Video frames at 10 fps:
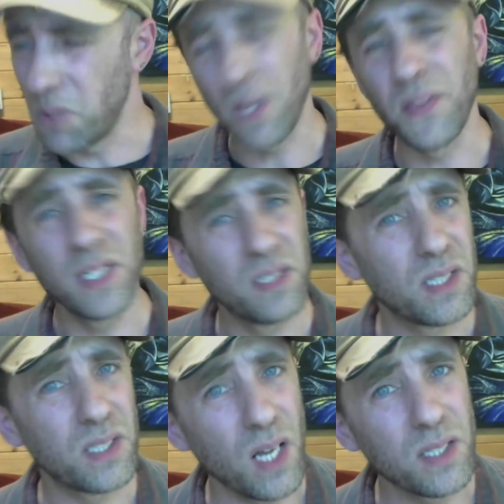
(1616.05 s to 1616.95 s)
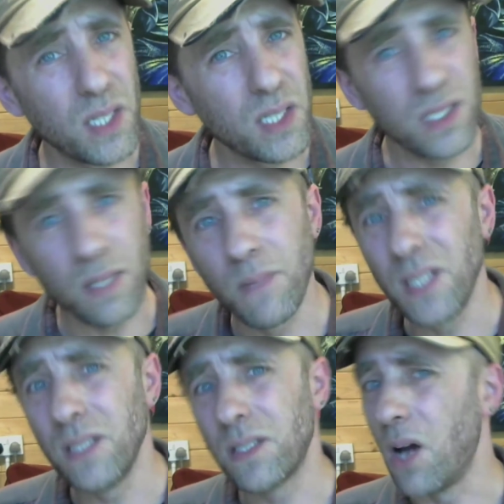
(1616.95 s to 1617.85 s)
which I think is disgusting because it
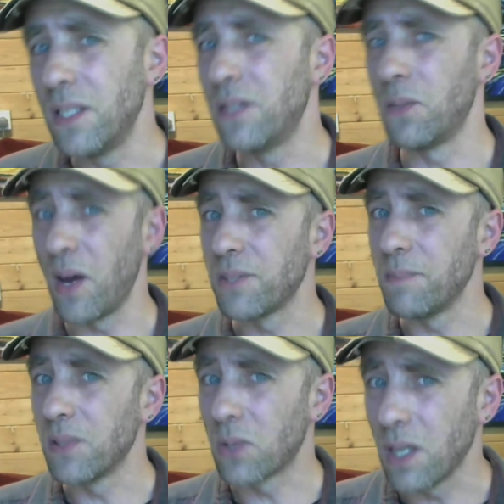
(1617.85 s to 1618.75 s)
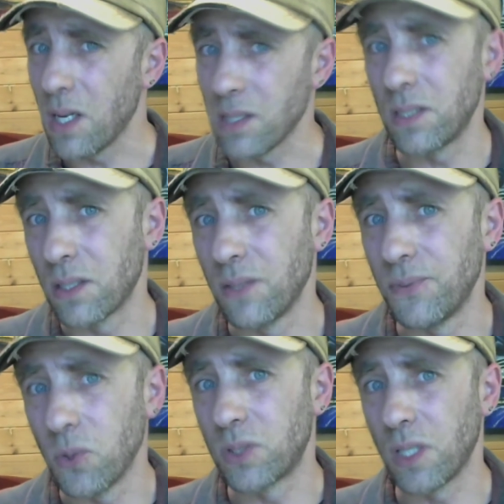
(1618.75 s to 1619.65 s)
means only the wealthy middle classes can
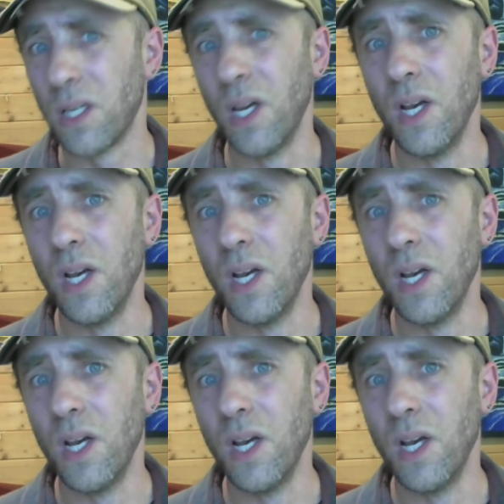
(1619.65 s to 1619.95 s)
afford to